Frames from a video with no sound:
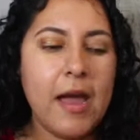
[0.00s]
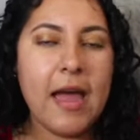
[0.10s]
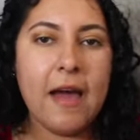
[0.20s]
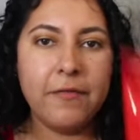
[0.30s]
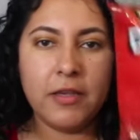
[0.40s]
I
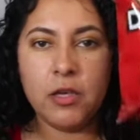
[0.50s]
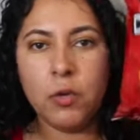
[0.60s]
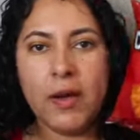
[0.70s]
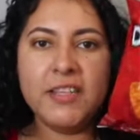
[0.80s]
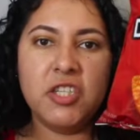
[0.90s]
have the
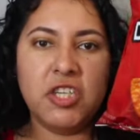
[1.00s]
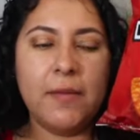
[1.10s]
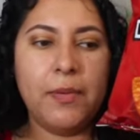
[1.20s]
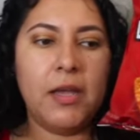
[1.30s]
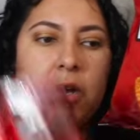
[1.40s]
US
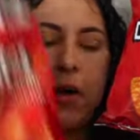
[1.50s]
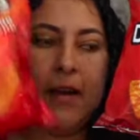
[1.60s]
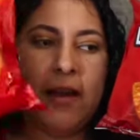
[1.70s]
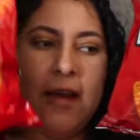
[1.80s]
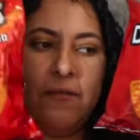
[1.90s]
chip here
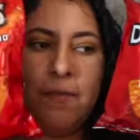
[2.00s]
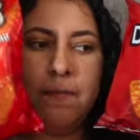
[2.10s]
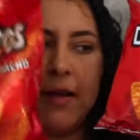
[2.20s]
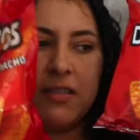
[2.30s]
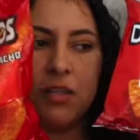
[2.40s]
and I have the
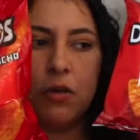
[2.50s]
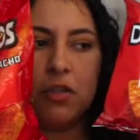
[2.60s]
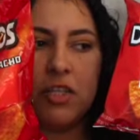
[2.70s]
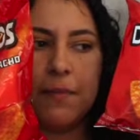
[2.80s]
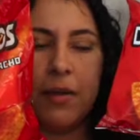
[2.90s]
Mexico
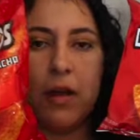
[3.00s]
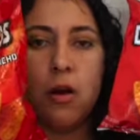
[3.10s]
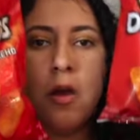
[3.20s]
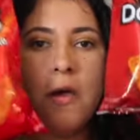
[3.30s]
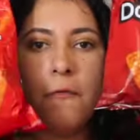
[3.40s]
chip
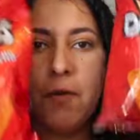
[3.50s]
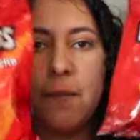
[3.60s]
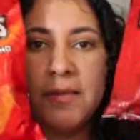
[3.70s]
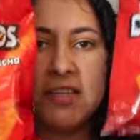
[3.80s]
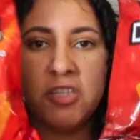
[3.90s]
here.
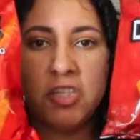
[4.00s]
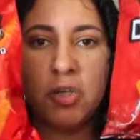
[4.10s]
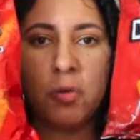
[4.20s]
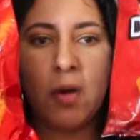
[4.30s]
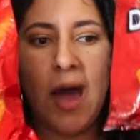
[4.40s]
From these
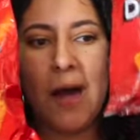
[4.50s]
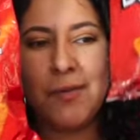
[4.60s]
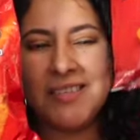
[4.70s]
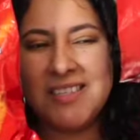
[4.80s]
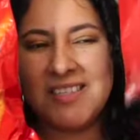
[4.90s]
two, I
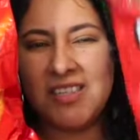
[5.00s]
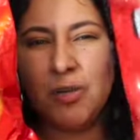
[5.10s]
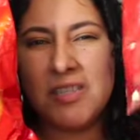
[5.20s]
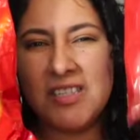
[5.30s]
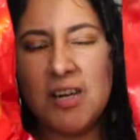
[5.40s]
would
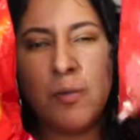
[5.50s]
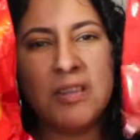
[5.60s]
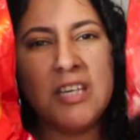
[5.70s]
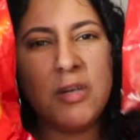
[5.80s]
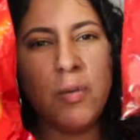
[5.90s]
still stick
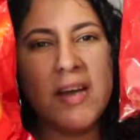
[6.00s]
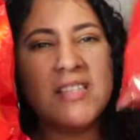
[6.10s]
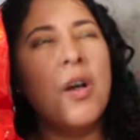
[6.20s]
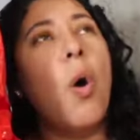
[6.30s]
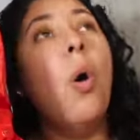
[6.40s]
with the
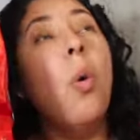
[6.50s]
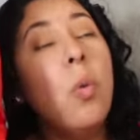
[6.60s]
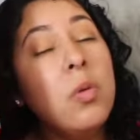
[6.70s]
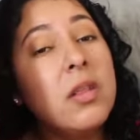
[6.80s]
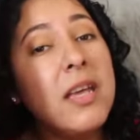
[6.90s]
US
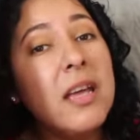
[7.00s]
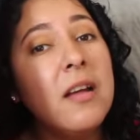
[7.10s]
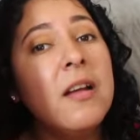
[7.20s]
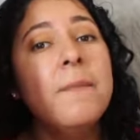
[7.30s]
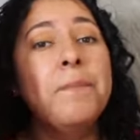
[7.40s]
only
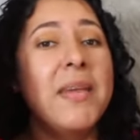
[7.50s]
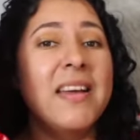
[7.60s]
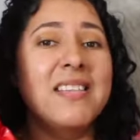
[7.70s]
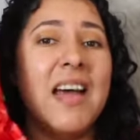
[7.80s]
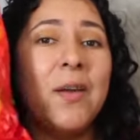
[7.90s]

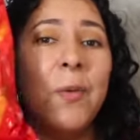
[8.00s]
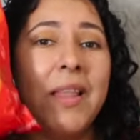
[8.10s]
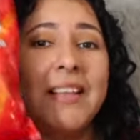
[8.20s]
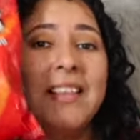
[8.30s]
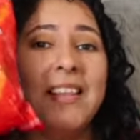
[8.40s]
because I don't
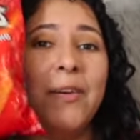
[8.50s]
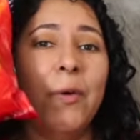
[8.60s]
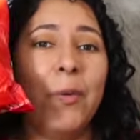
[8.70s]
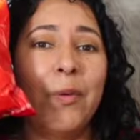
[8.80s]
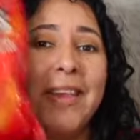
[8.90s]
like the
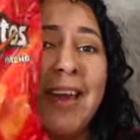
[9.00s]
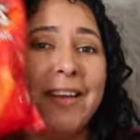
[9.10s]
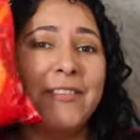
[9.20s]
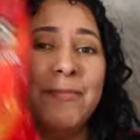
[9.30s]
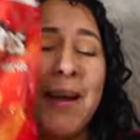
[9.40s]
little kick
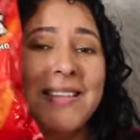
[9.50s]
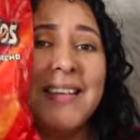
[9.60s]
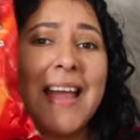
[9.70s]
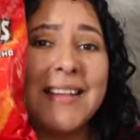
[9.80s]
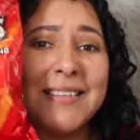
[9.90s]
of spice
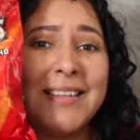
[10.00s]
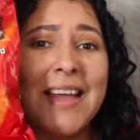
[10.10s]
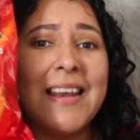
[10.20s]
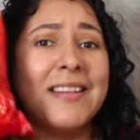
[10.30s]
that it has at the end.